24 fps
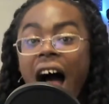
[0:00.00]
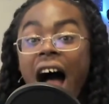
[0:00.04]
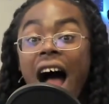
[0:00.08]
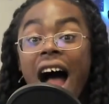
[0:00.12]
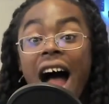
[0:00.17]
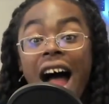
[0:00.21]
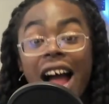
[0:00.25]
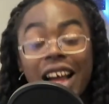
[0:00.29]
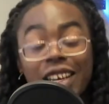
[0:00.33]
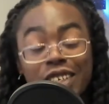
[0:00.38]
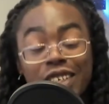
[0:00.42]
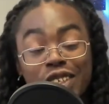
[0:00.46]

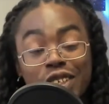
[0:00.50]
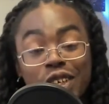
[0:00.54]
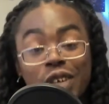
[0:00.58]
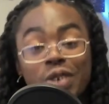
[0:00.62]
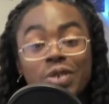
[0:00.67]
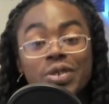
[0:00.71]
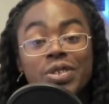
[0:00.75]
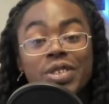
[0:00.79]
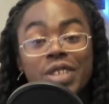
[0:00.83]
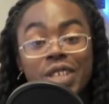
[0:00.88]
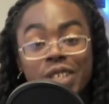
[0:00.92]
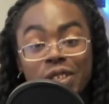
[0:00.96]
I
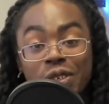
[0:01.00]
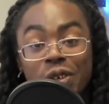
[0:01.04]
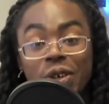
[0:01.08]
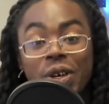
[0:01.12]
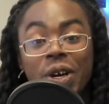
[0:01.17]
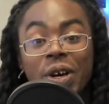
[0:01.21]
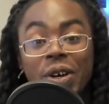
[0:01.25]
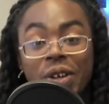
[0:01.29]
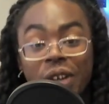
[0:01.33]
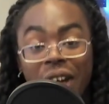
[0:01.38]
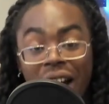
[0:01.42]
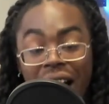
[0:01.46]
chose the
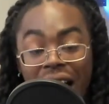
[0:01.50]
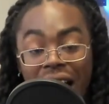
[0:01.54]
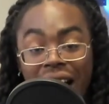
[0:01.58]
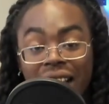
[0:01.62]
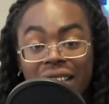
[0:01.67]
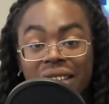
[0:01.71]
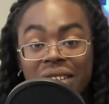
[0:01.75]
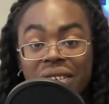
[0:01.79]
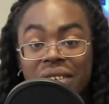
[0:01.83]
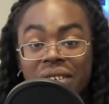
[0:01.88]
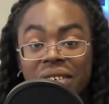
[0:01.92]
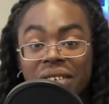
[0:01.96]
Toyota
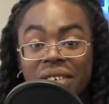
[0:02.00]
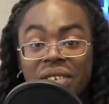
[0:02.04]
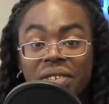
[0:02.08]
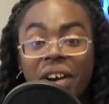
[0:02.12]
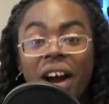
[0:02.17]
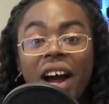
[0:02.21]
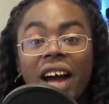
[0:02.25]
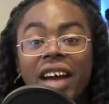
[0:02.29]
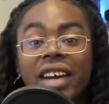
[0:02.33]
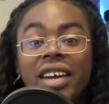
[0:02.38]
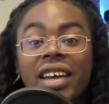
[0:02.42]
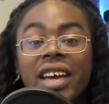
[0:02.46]
Highlander,
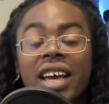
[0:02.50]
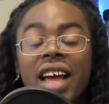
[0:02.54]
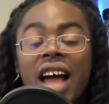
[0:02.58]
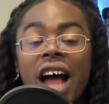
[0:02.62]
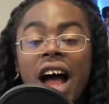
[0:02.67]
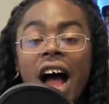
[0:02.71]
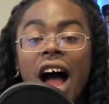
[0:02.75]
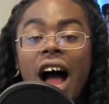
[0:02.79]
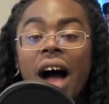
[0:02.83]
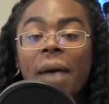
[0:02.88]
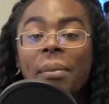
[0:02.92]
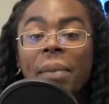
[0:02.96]
right?
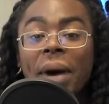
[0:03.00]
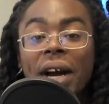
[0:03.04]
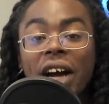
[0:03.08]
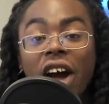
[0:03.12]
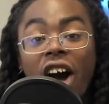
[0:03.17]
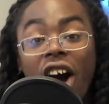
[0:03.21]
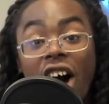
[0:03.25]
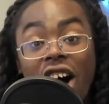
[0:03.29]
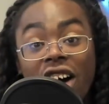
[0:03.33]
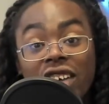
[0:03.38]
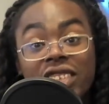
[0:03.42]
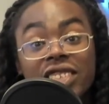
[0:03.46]
My
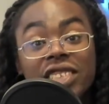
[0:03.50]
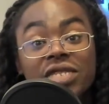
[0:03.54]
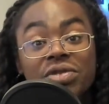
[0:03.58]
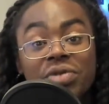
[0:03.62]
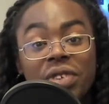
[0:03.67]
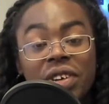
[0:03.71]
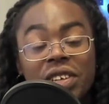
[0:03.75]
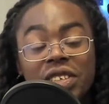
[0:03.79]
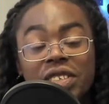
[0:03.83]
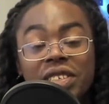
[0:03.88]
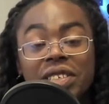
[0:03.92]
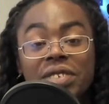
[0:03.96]
cost is
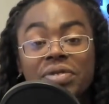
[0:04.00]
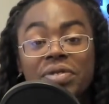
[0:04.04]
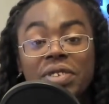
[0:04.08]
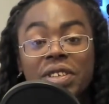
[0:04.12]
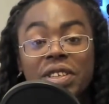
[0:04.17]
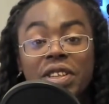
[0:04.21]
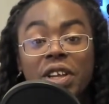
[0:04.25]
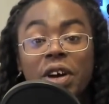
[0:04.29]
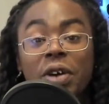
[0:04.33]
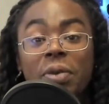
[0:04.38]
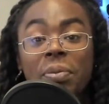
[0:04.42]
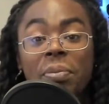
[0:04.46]
relatively
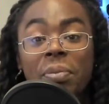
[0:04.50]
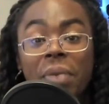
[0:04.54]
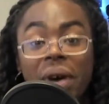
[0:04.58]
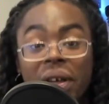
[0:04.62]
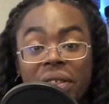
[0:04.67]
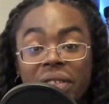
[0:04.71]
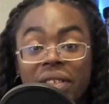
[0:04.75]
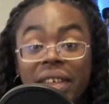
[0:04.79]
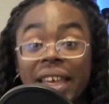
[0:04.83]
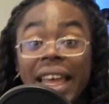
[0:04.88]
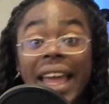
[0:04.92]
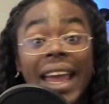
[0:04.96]
low
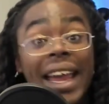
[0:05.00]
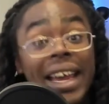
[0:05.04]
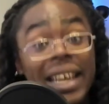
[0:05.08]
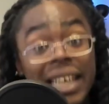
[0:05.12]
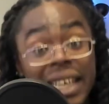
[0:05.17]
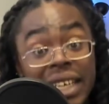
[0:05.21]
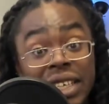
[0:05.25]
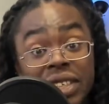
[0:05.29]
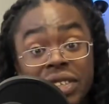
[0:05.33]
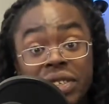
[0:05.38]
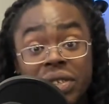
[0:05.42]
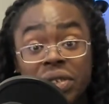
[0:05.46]
monthly
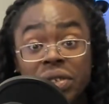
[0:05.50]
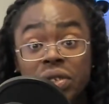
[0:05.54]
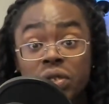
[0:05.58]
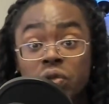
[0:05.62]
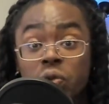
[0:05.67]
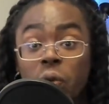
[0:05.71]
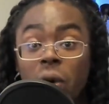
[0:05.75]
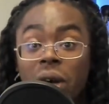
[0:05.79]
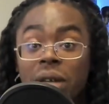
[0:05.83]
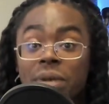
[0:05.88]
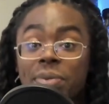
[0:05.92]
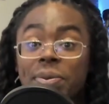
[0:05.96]
and
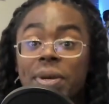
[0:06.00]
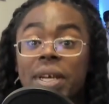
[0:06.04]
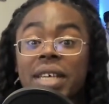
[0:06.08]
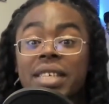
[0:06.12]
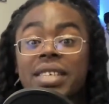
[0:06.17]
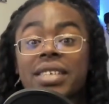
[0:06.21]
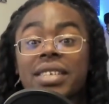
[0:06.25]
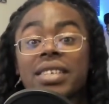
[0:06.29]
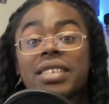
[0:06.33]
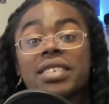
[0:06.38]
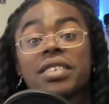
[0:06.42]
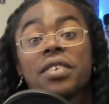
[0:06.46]
insurance wise
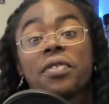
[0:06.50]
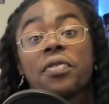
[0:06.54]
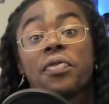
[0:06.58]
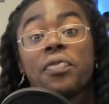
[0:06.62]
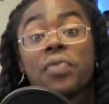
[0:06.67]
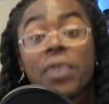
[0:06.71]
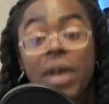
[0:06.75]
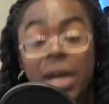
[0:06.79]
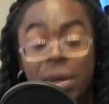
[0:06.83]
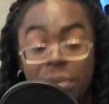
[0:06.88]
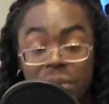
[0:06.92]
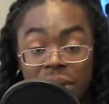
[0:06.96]
because it is a
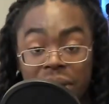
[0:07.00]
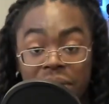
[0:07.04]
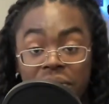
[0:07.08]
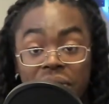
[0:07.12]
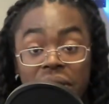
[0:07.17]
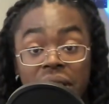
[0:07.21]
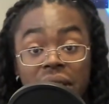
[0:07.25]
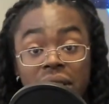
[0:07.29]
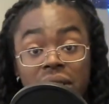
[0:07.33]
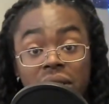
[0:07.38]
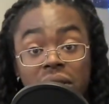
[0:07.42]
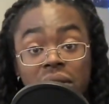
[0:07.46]
family
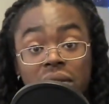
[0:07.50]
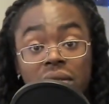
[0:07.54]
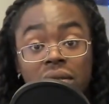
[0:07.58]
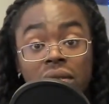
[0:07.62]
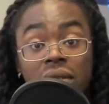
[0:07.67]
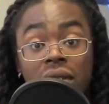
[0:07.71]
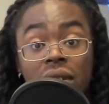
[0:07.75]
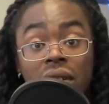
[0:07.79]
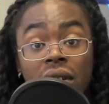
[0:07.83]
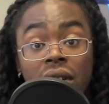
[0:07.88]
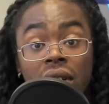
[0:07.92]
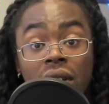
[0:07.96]
vehicle,
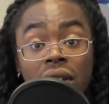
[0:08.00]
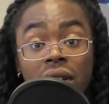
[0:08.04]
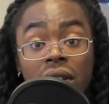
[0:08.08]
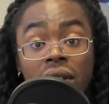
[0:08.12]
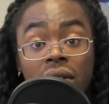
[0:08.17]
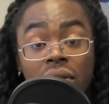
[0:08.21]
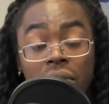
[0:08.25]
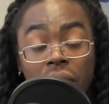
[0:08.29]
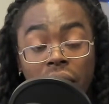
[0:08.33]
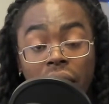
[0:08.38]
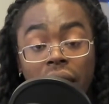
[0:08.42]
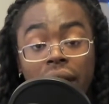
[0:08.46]

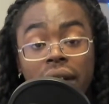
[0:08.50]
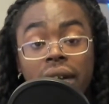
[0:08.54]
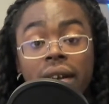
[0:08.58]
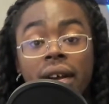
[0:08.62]
right?